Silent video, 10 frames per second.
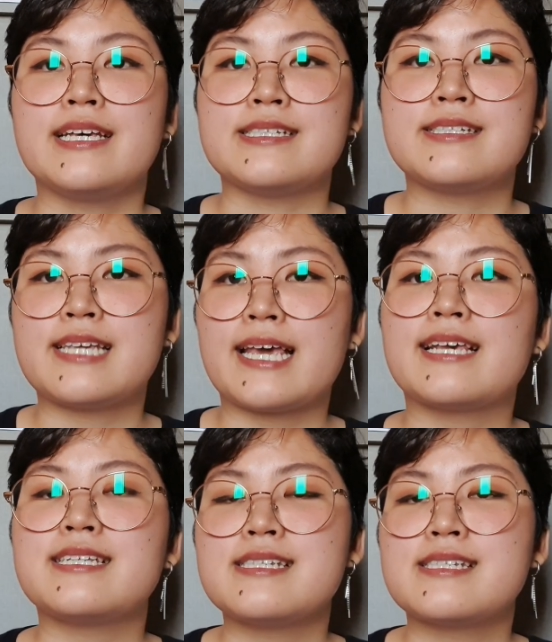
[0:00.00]
is
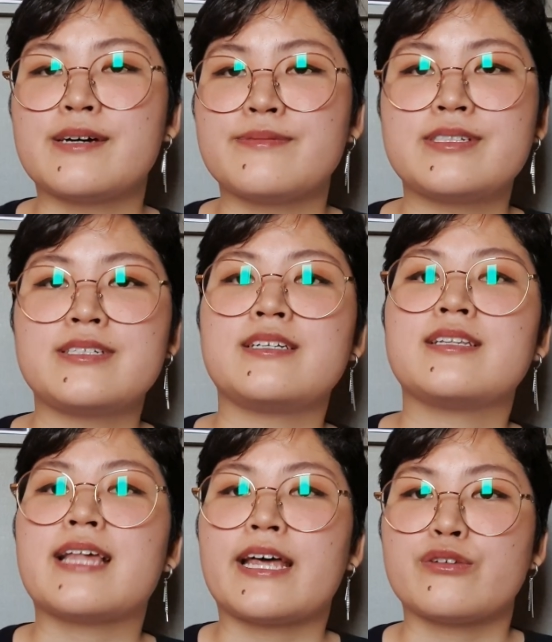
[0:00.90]
taking
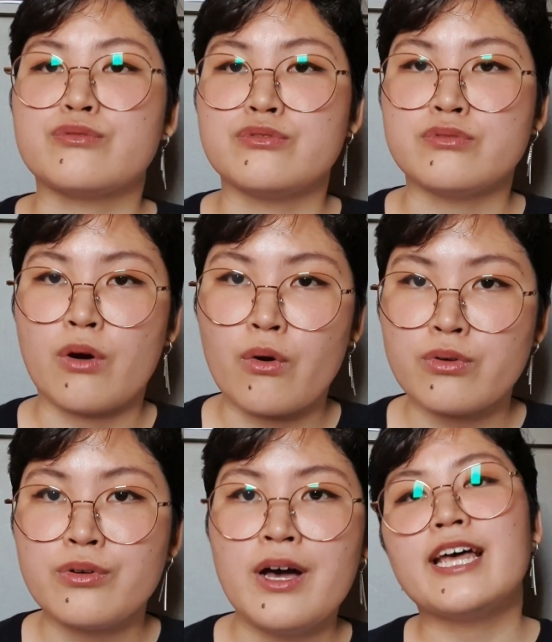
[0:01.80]
something that you
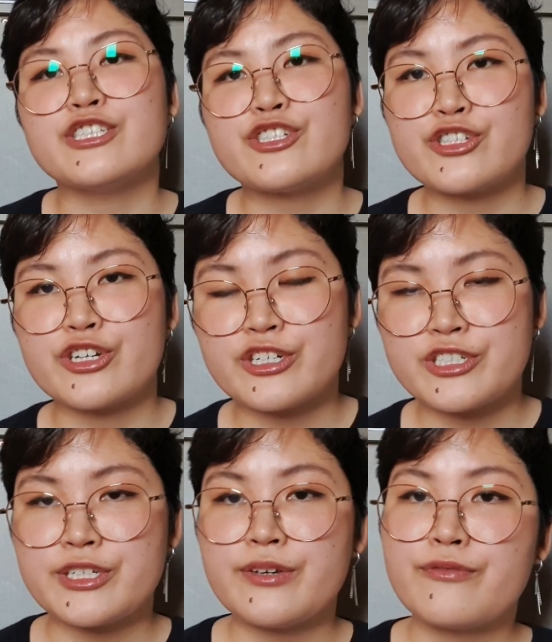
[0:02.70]
know and
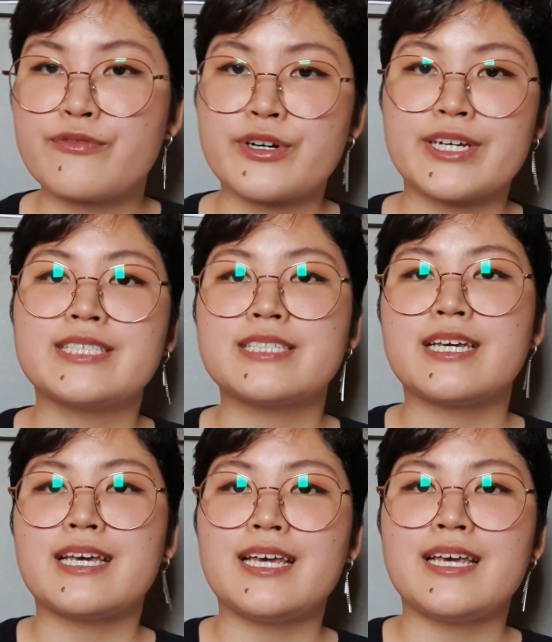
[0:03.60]
searching for it
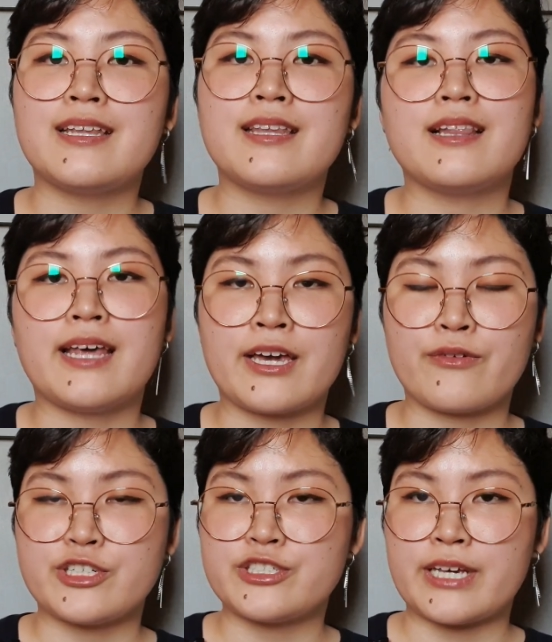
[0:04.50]
in the
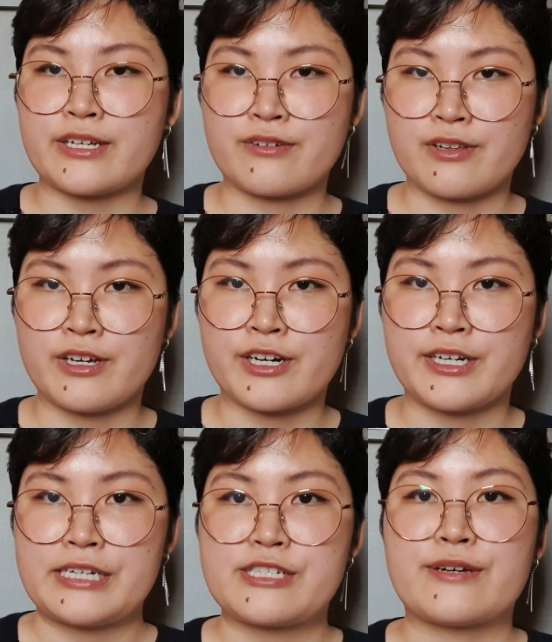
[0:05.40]
language that you're
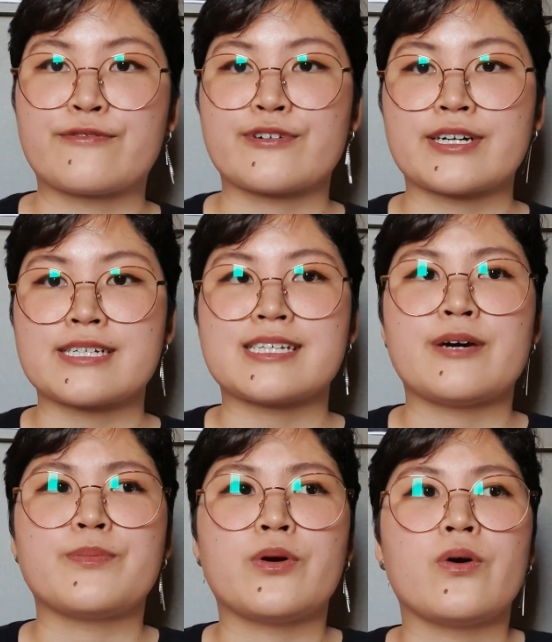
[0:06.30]
learning. So for
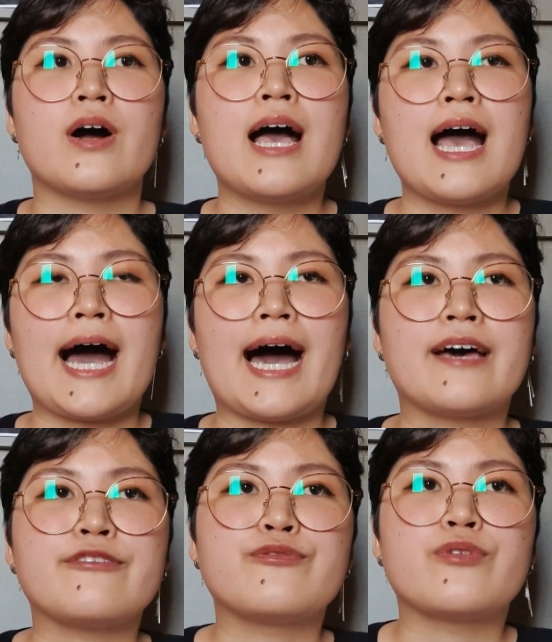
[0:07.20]
example,
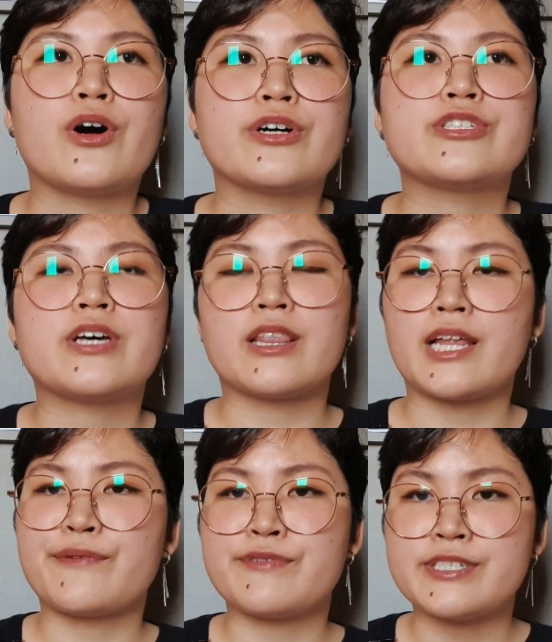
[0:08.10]
I've watched a
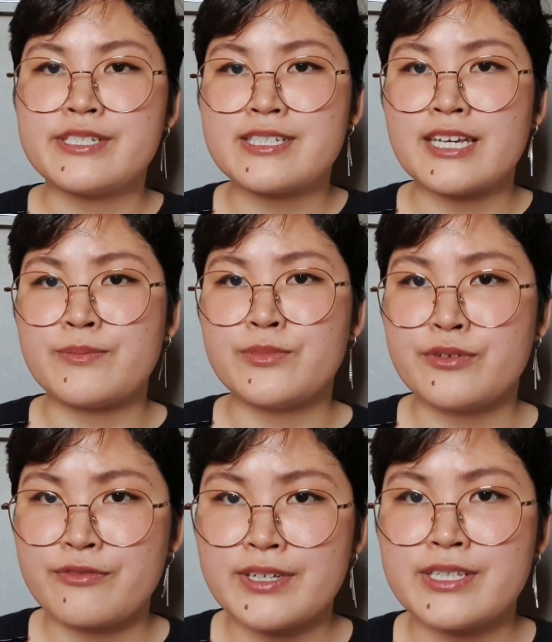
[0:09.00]
lot of Disney
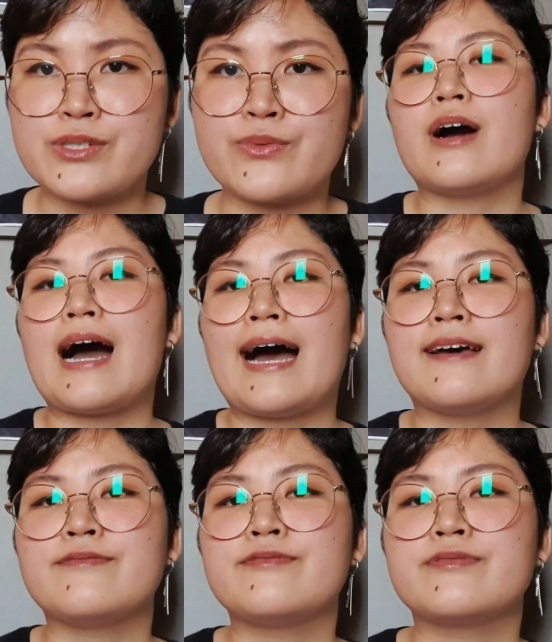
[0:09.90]
movies, so
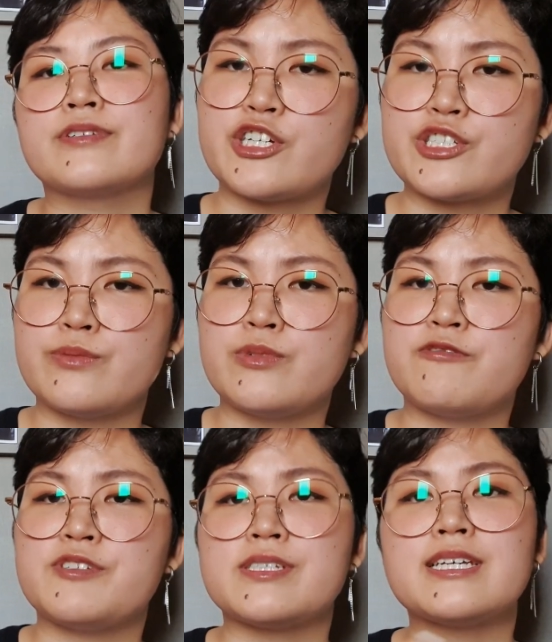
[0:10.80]
I've searched the
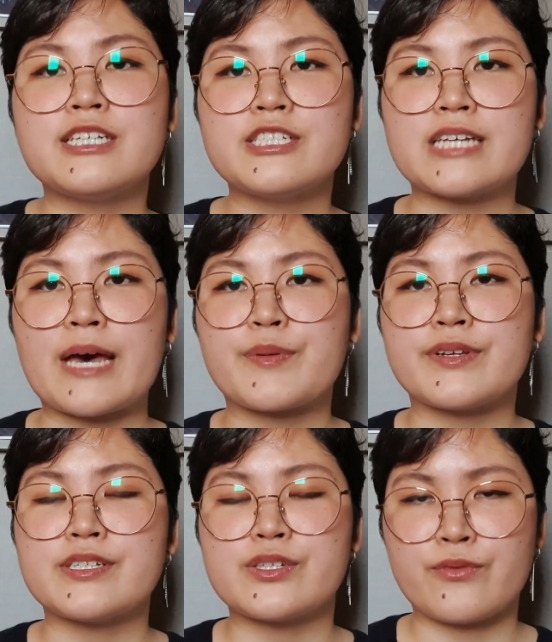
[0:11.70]
movies in
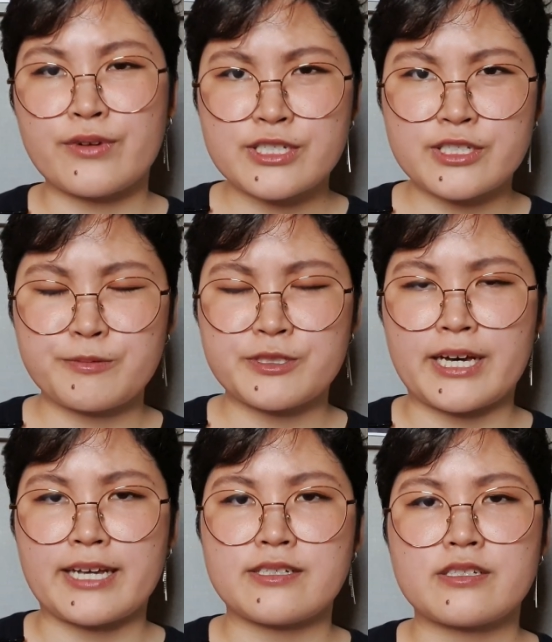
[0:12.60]
Japanese with
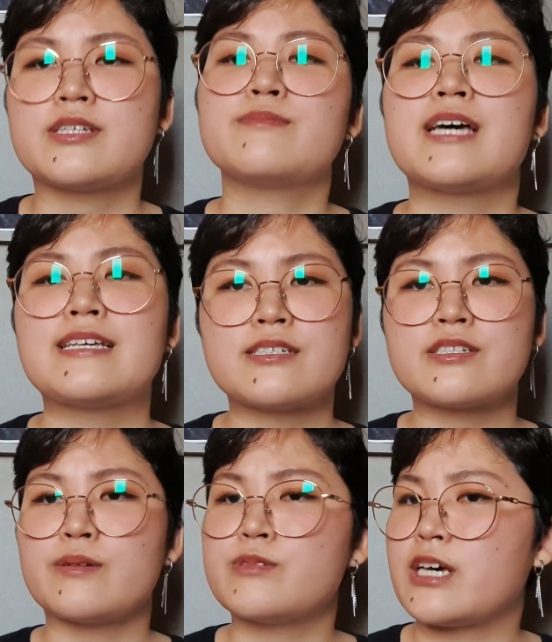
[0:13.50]
subtitles. Sometimes the
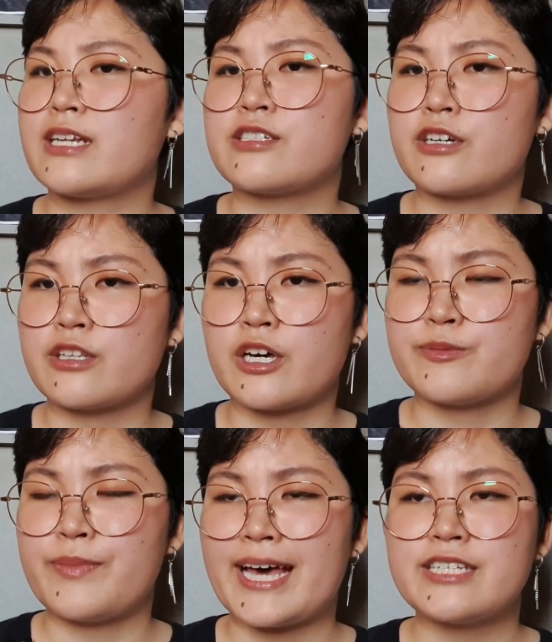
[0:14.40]
subtitles are not
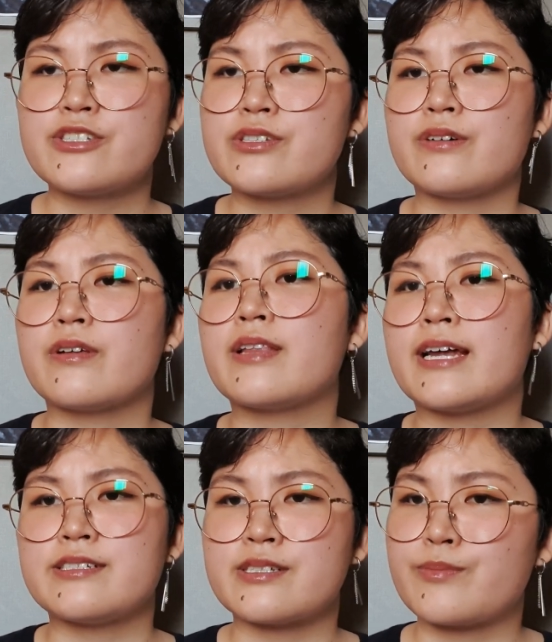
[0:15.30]
matched, so
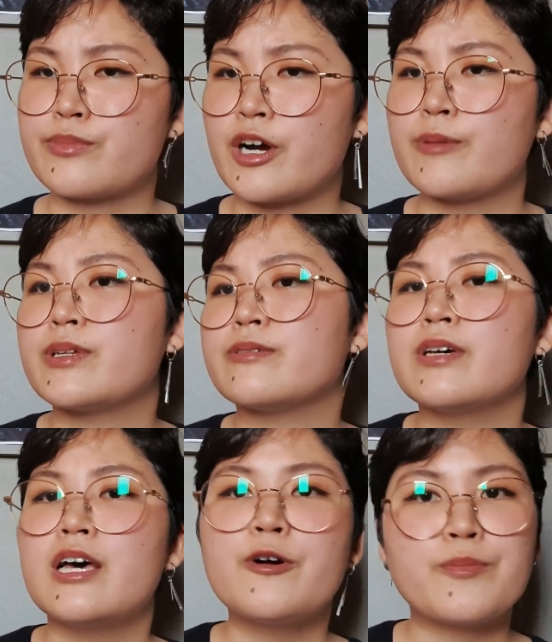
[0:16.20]
that is a problem,
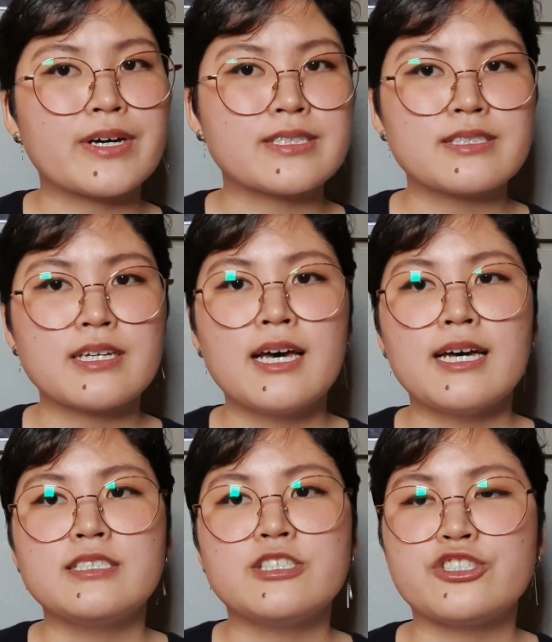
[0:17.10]
but
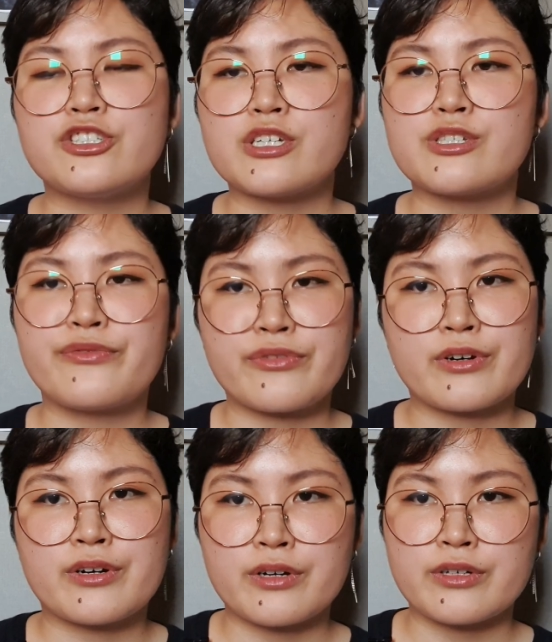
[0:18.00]
It's just
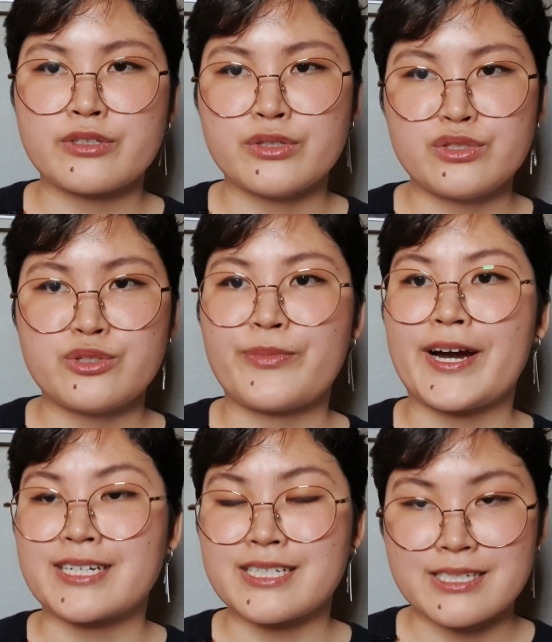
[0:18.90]
for you to
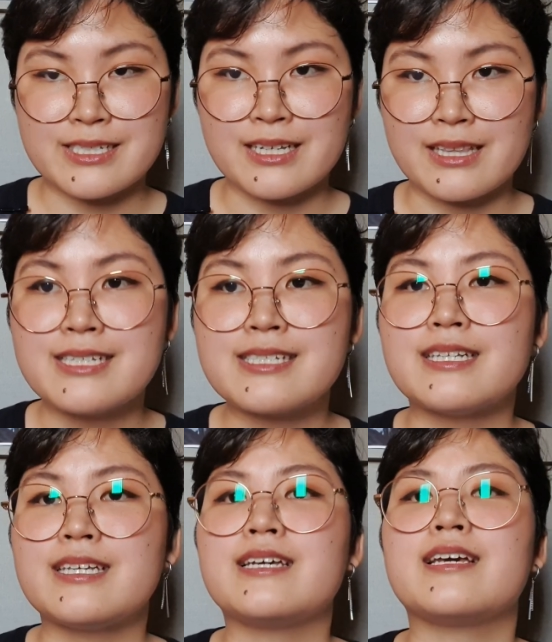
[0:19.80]
practice the
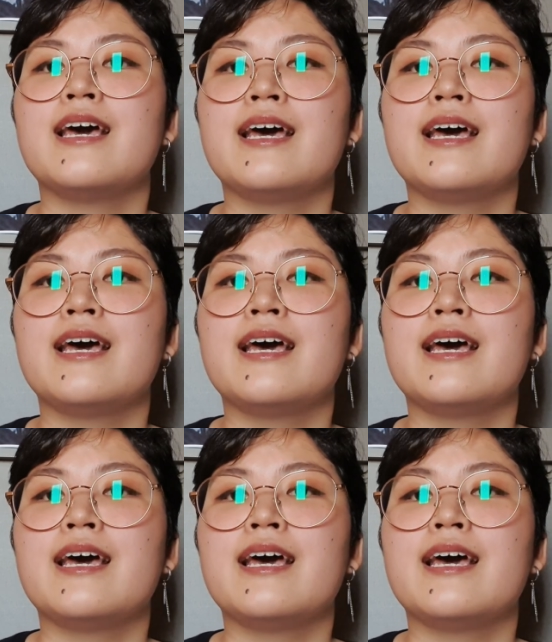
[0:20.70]
listening,